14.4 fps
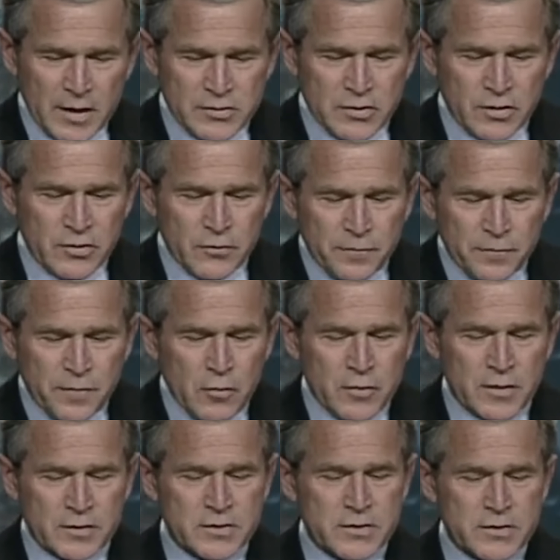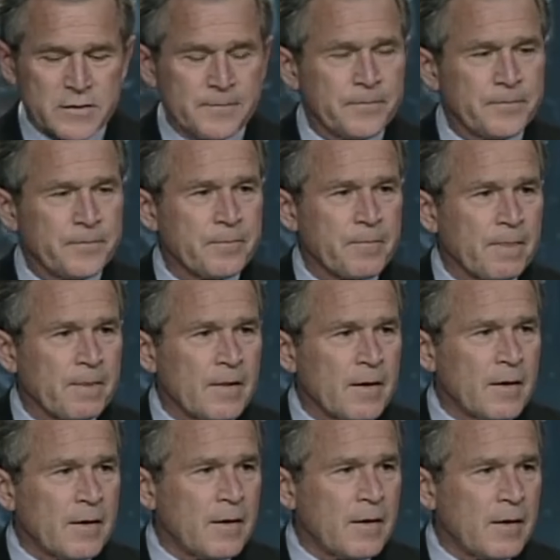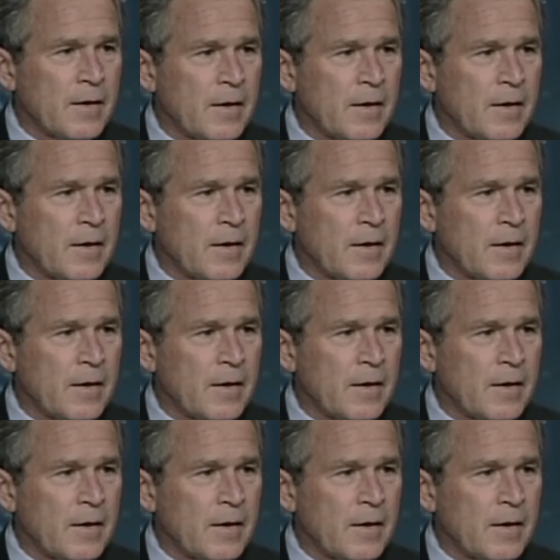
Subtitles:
with the Bush administration greenlighting